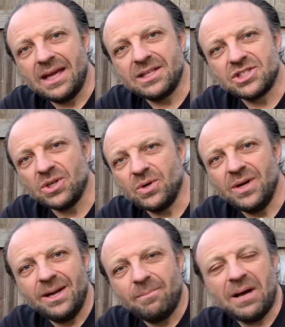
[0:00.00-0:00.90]
And so
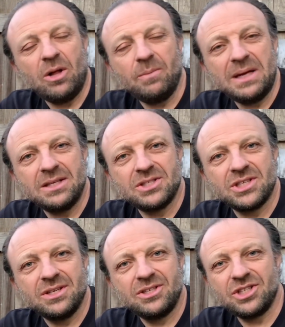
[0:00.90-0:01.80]
by all
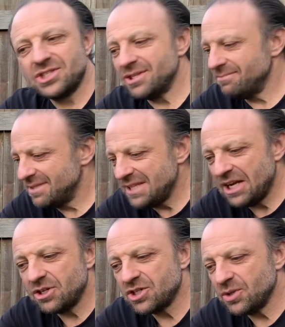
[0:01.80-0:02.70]
means, just
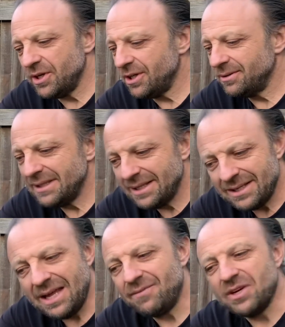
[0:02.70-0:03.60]
take your soil.
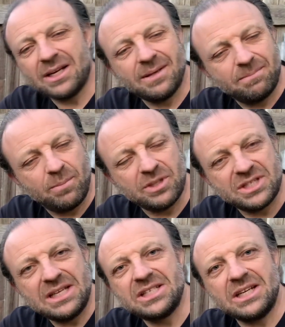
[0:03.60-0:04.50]
If you're going to put
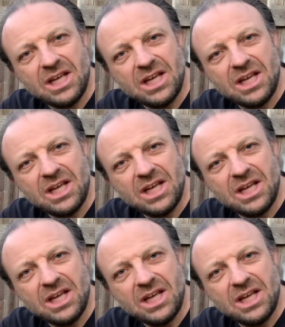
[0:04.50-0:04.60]
seeds in,